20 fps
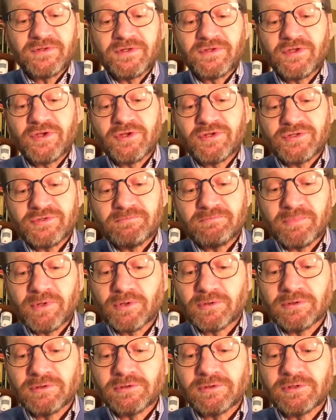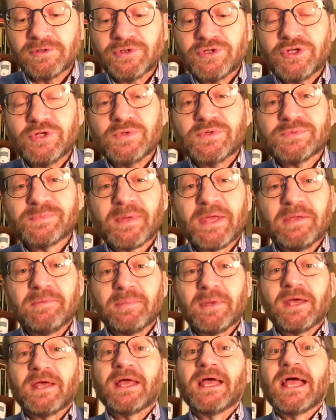detergent bottle,
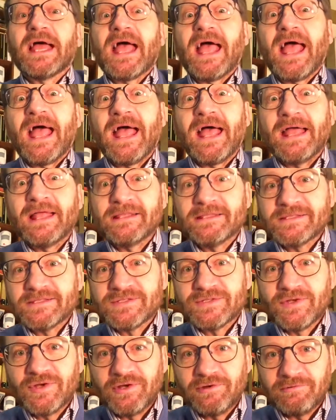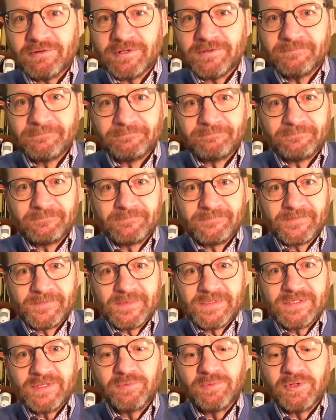newspaper and siren.
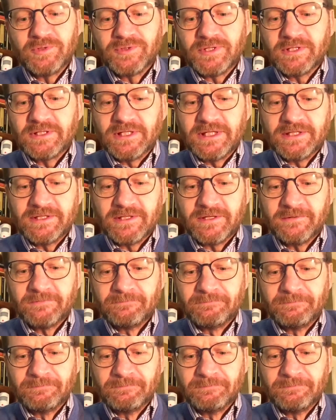So well done, Linda.